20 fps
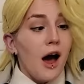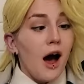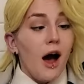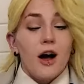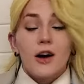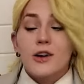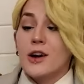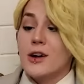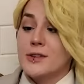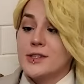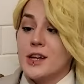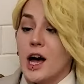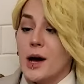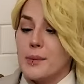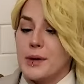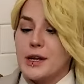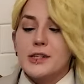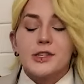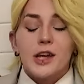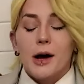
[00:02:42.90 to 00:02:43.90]
I'll call
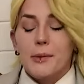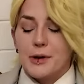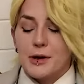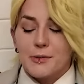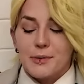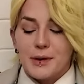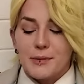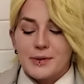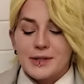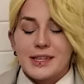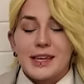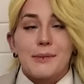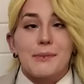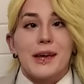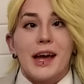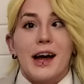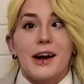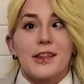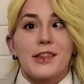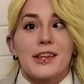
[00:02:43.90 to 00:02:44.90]
Dobby. Dobby will be able to get
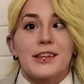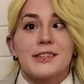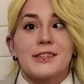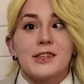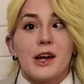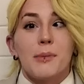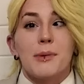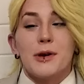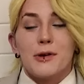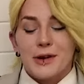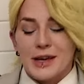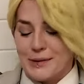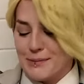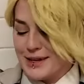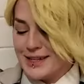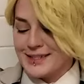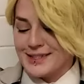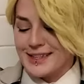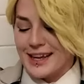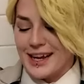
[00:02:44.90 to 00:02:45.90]
me out of this. Dobby will keep
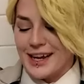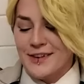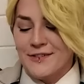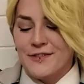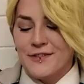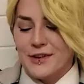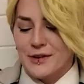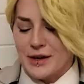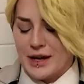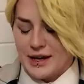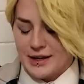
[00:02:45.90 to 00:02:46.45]
me safe.